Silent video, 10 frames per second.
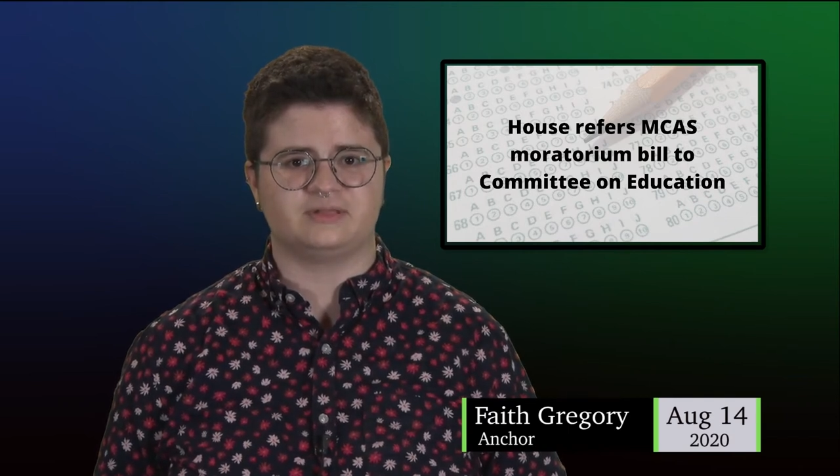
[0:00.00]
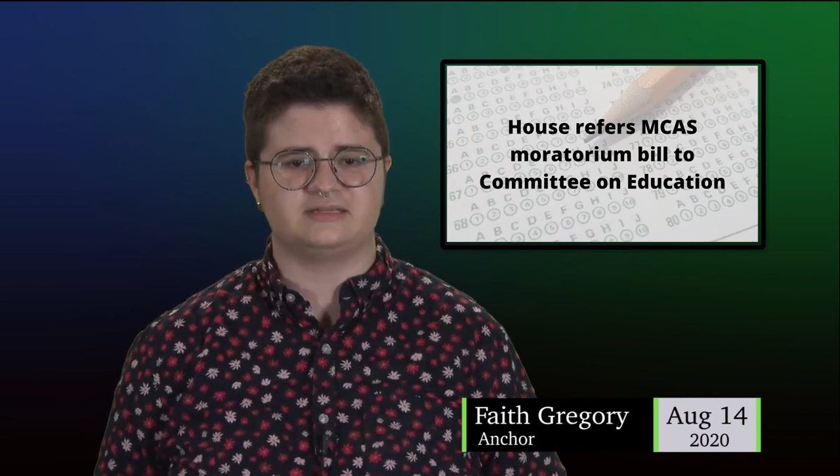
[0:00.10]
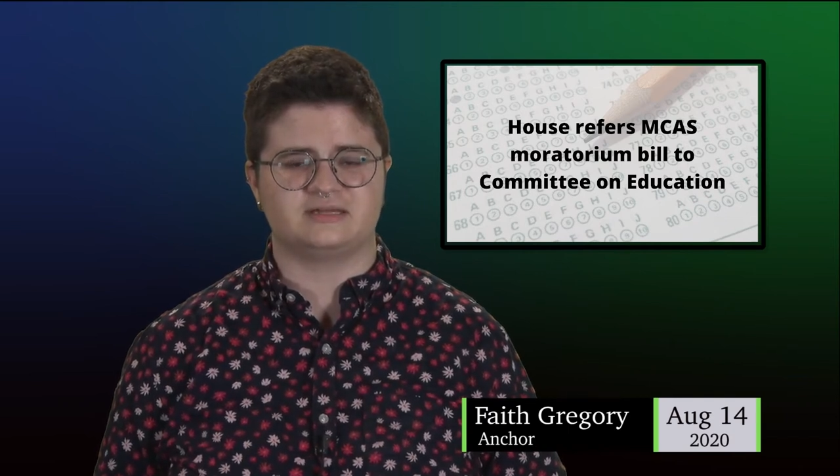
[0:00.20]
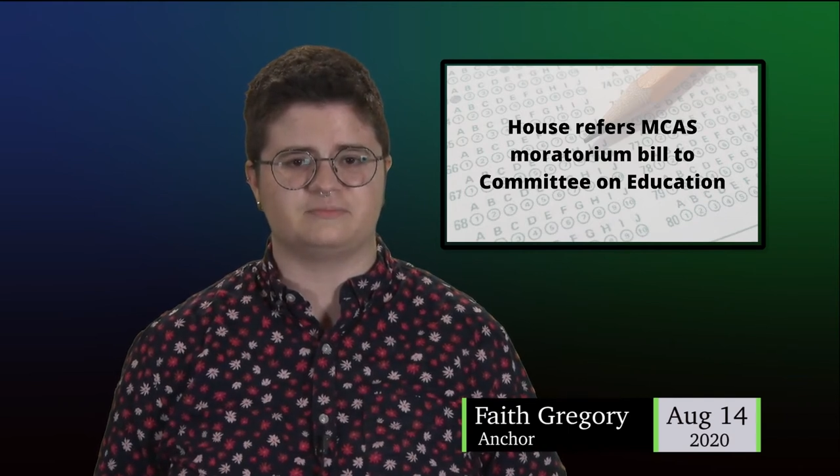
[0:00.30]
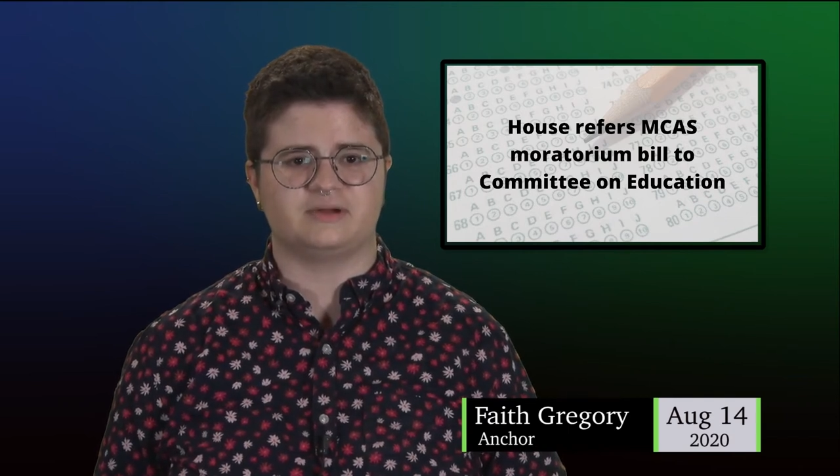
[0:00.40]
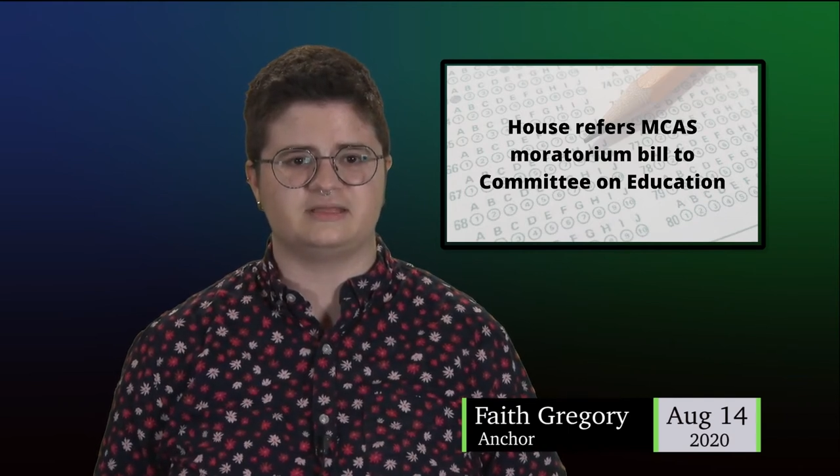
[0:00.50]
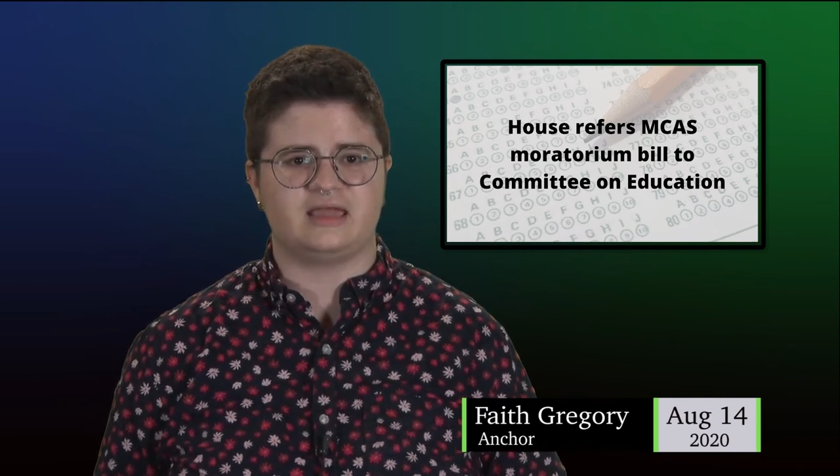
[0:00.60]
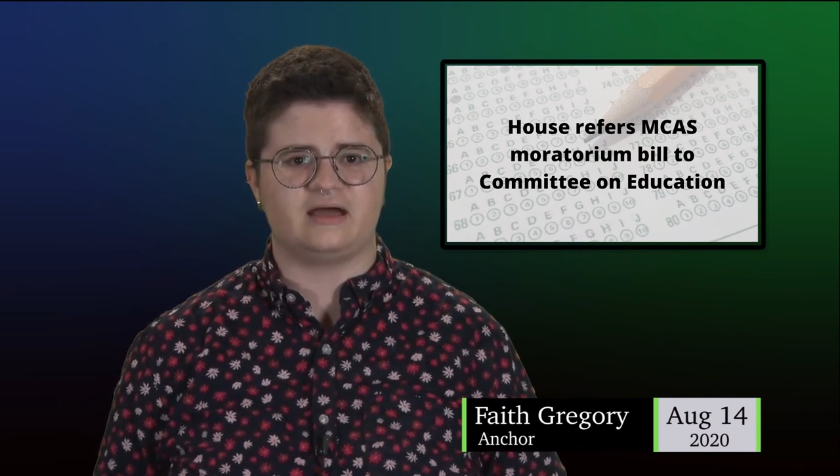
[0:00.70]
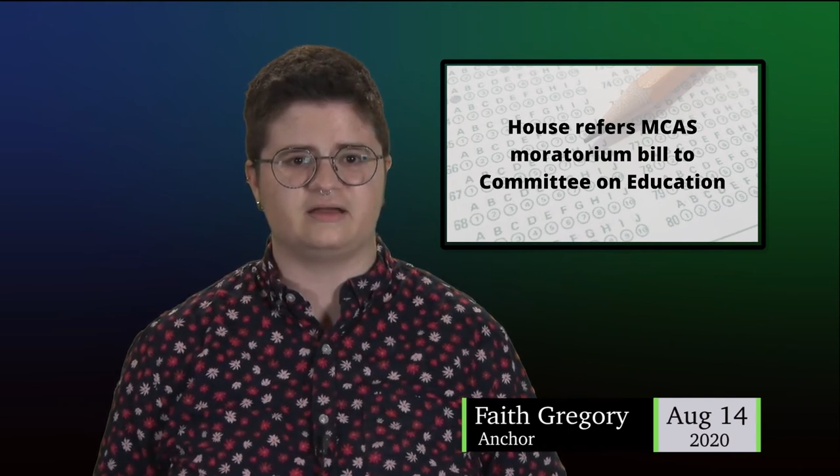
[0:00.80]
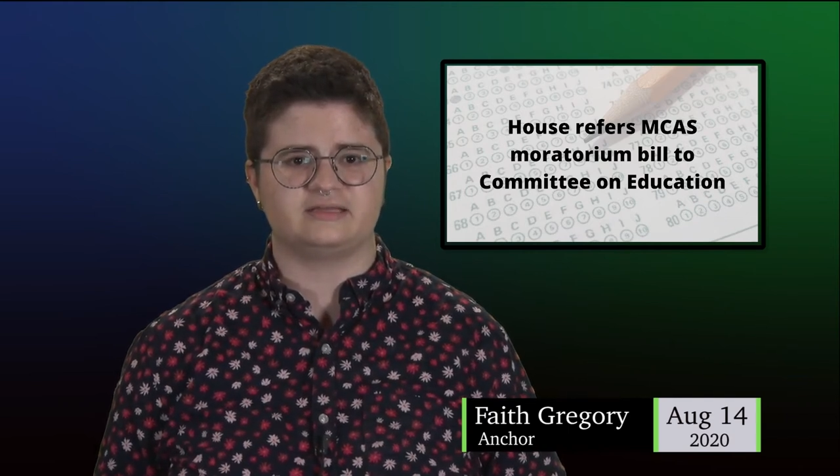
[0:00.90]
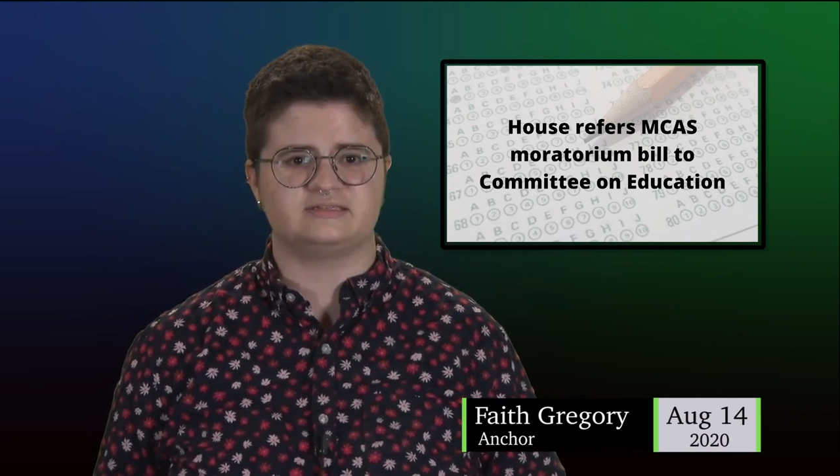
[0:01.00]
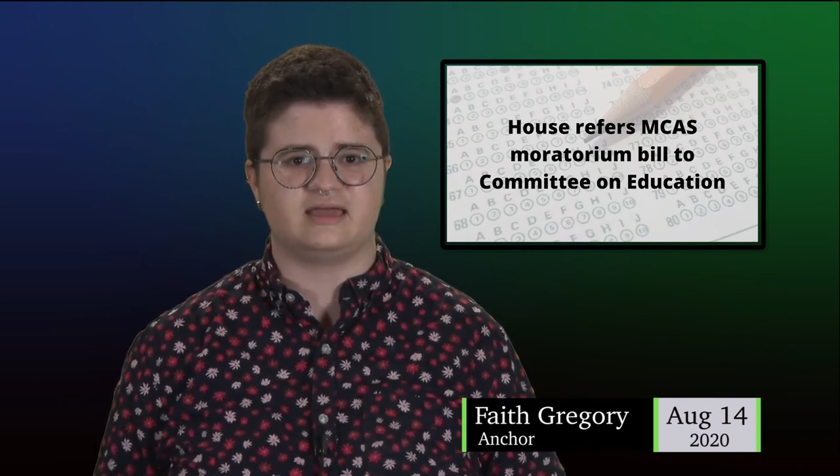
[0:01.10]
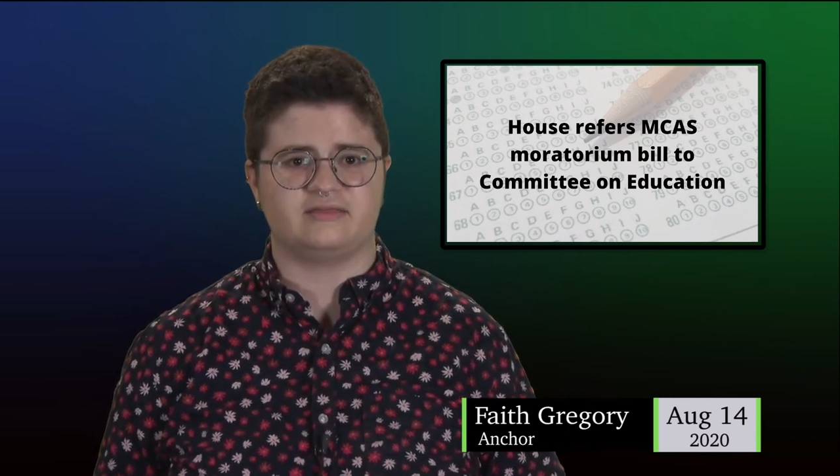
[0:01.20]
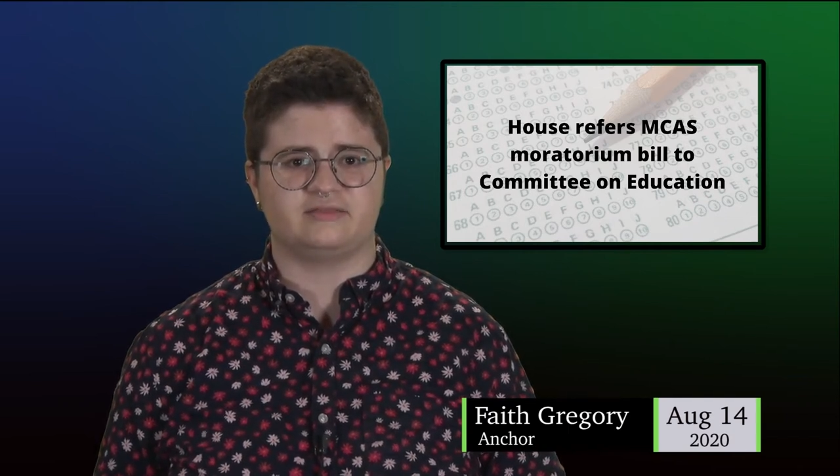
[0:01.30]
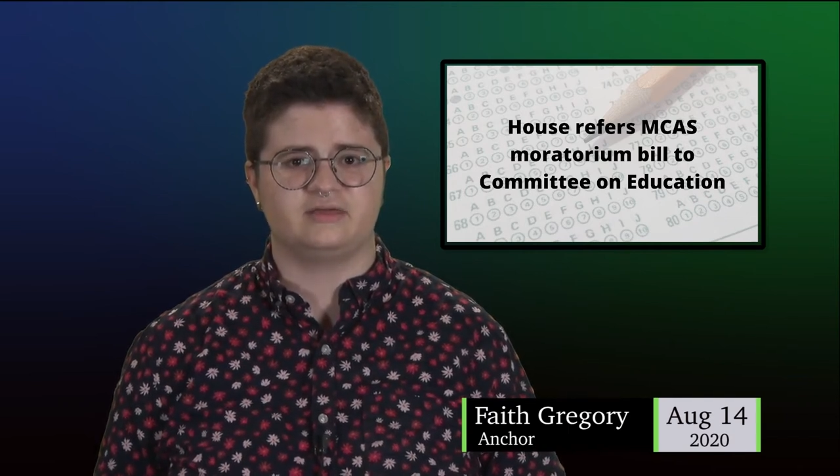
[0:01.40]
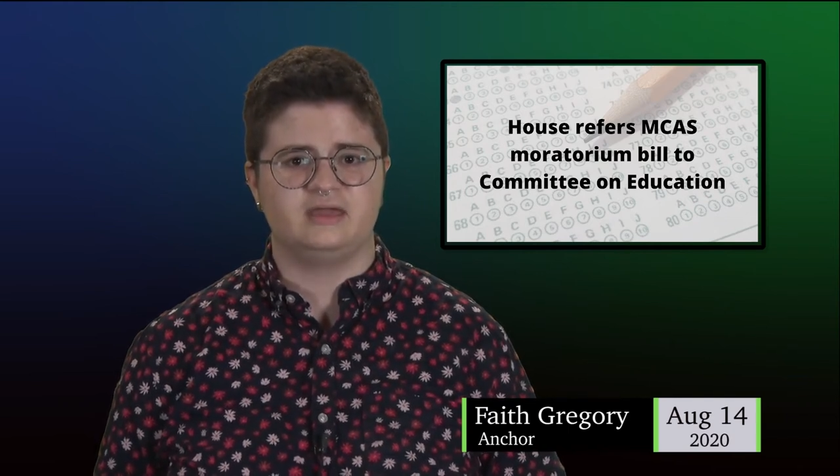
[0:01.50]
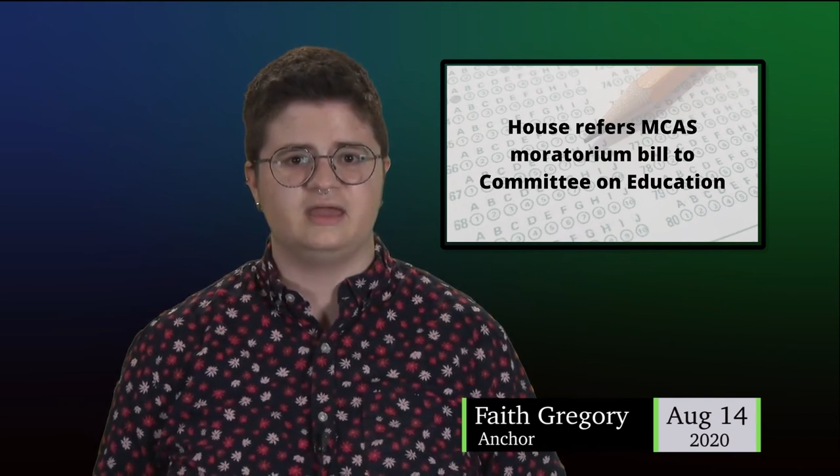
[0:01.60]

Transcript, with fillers: place on Monday, August 10th,